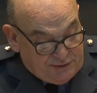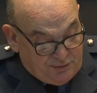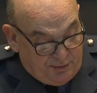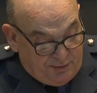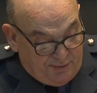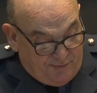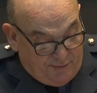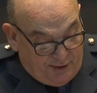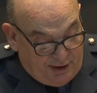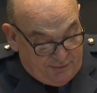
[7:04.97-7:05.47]
will
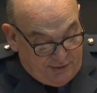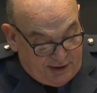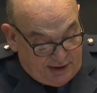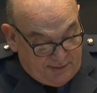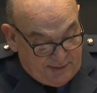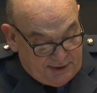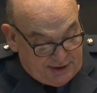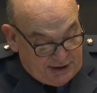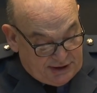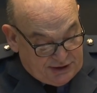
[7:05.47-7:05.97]
provide
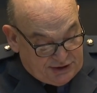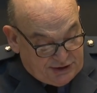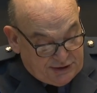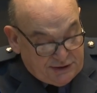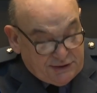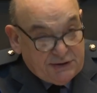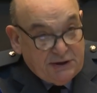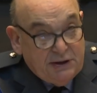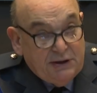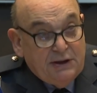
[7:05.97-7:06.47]

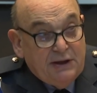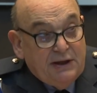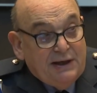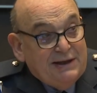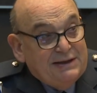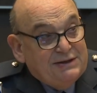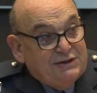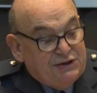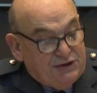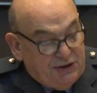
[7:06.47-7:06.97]
recommendations
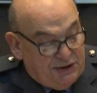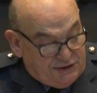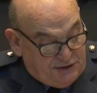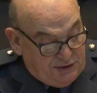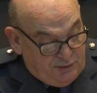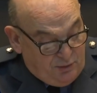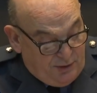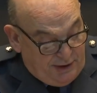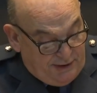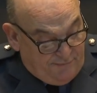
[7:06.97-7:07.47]
and
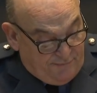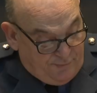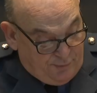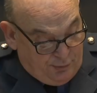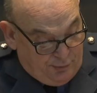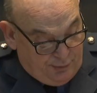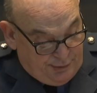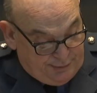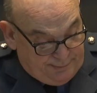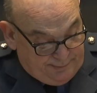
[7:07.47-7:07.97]
suggested way
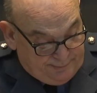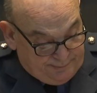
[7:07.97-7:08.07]
forward.